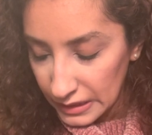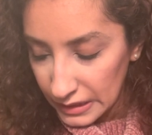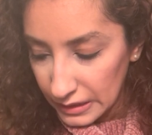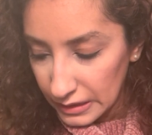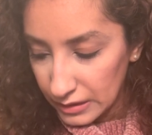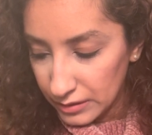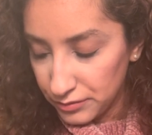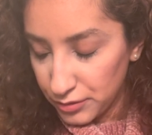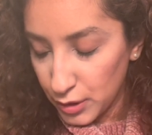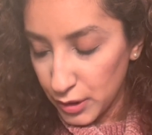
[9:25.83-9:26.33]

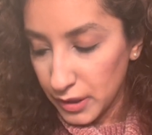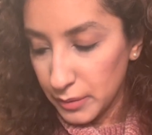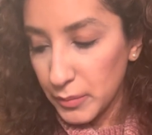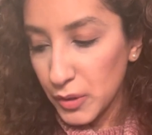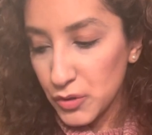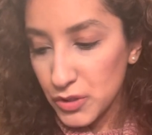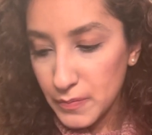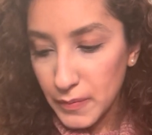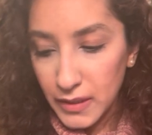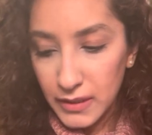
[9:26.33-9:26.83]
For the
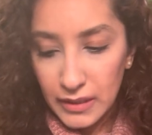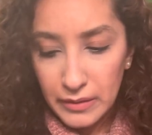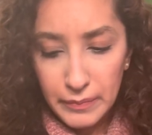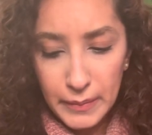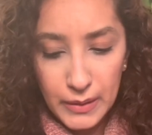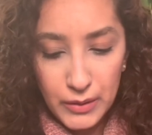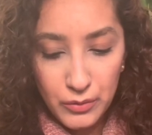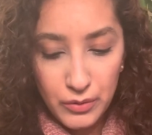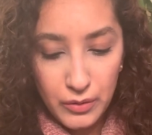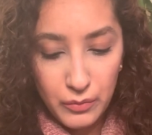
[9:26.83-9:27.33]
most part, they've
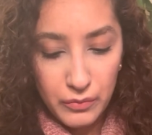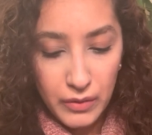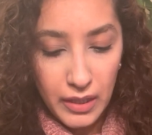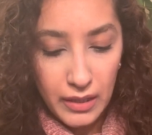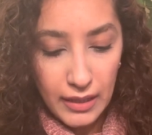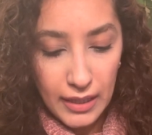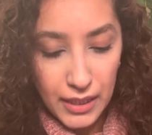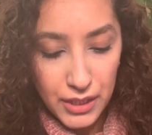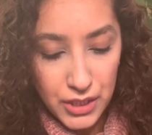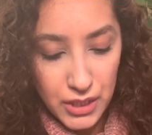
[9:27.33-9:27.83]
been doing well
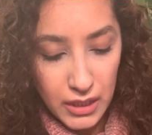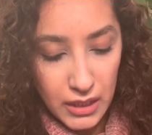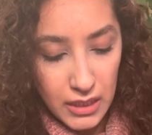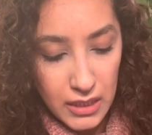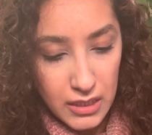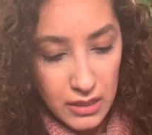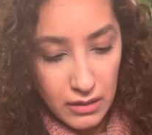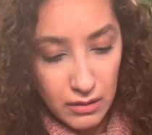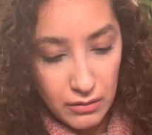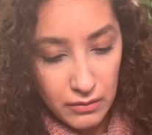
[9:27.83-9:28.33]
actually.
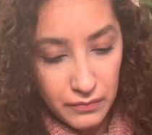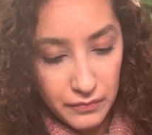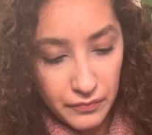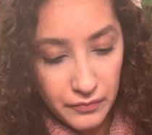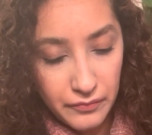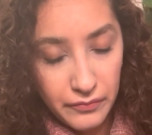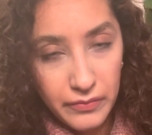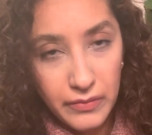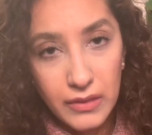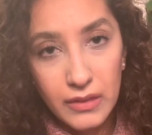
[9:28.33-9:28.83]
So
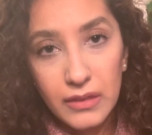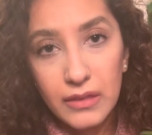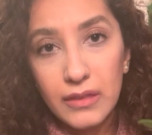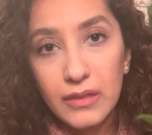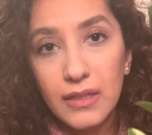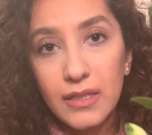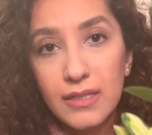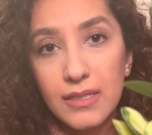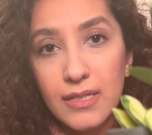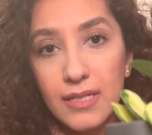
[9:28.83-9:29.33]

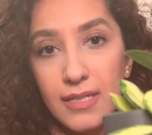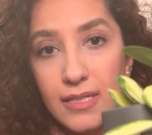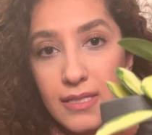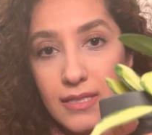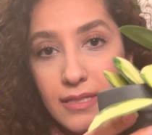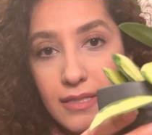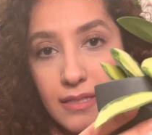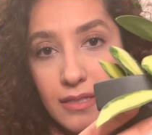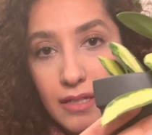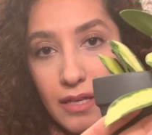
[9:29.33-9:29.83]
this
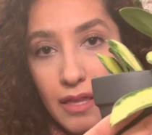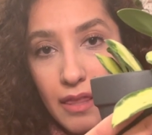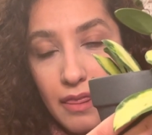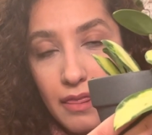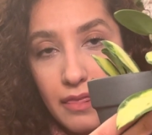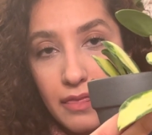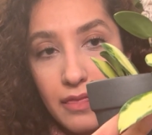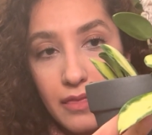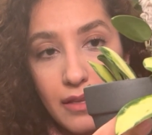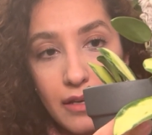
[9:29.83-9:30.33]
is
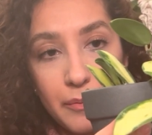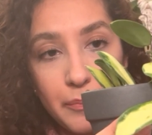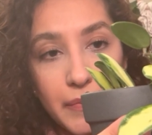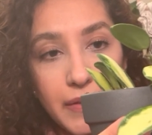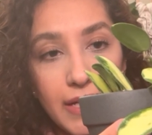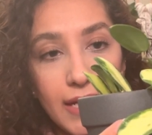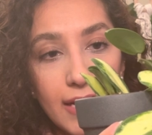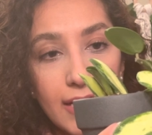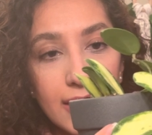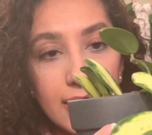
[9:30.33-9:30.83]
up
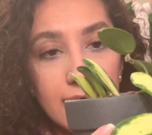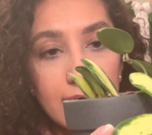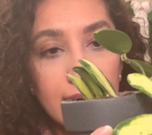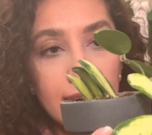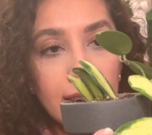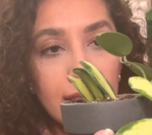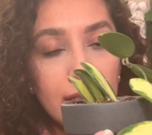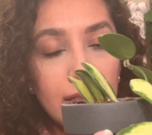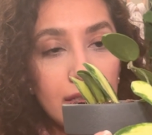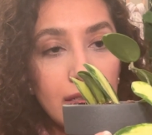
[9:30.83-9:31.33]

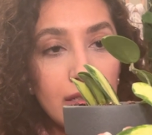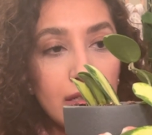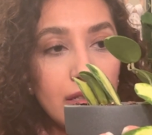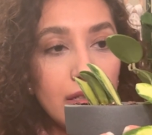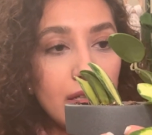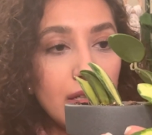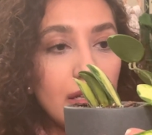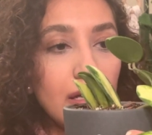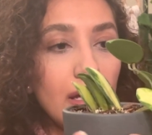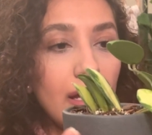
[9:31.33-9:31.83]
next,
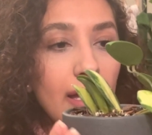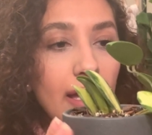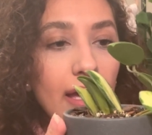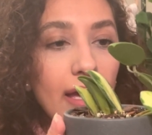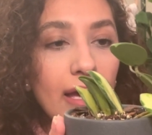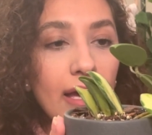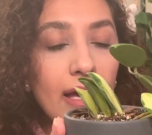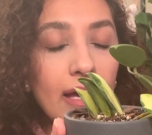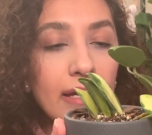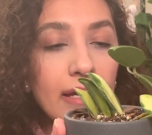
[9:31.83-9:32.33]

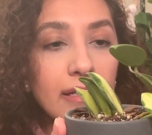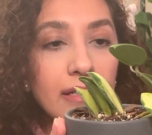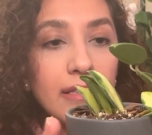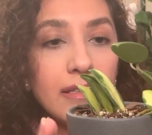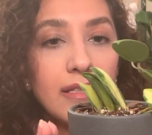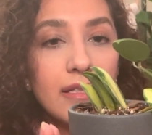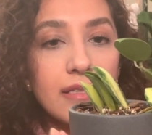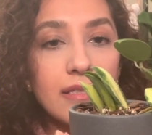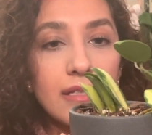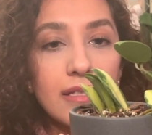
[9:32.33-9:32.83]
and
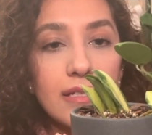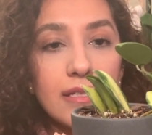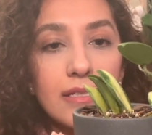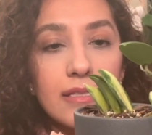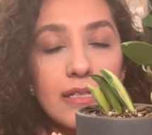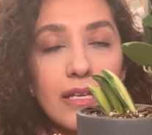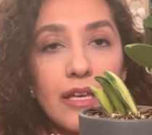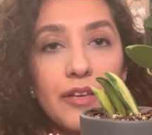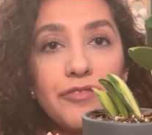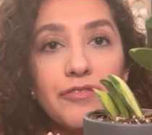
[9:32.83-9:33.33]
this is
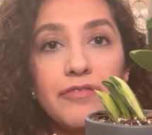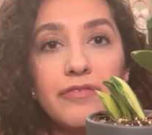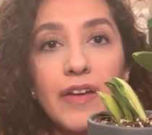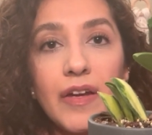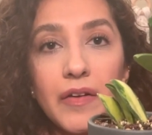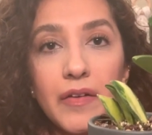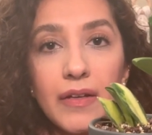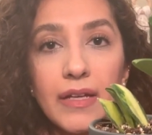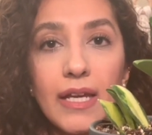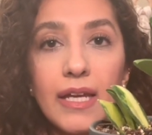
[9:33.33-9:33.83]
a
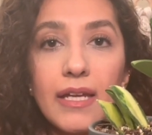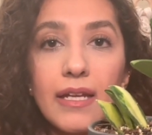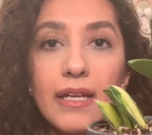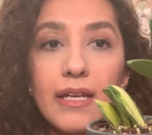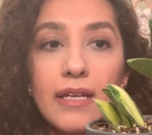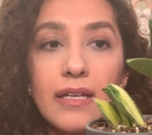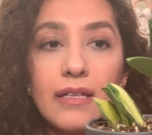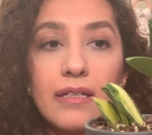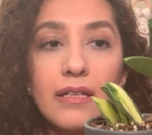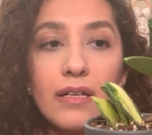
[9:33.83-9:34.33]

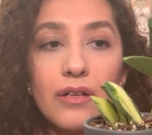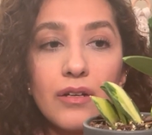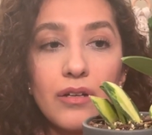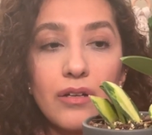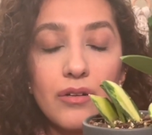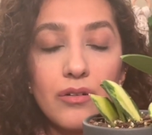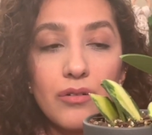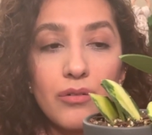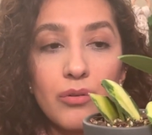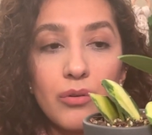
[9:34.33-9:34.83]
variegated
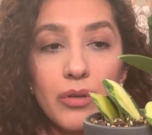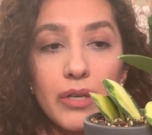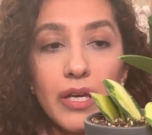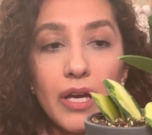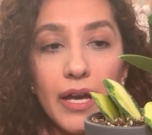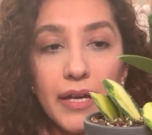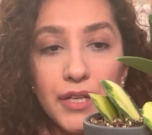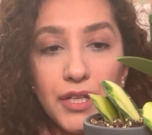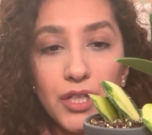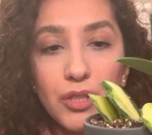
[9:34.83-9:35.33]

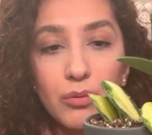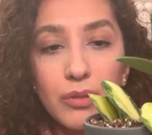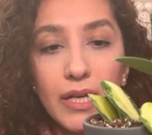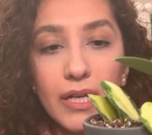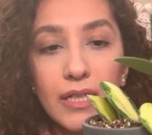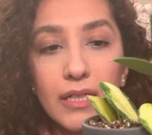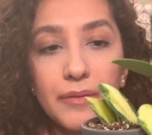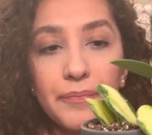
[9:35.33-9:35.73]
Hoya Ikeda.